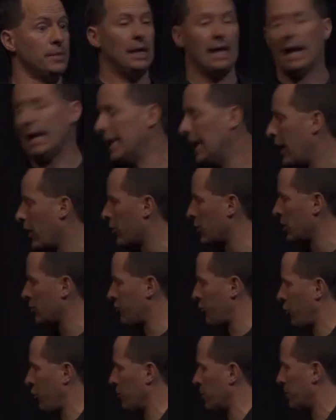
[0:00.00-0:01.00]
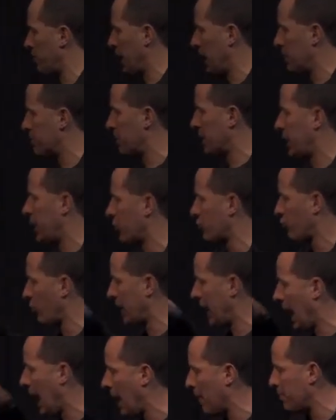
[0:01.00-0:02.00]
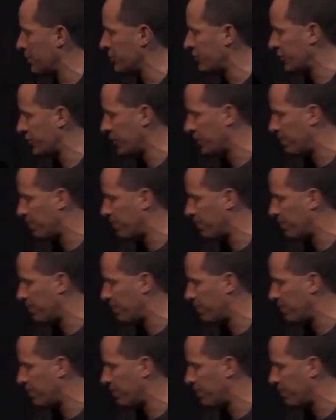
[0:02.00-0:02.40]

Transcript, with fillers: do. And Aaron is a human being. But here's what happens at the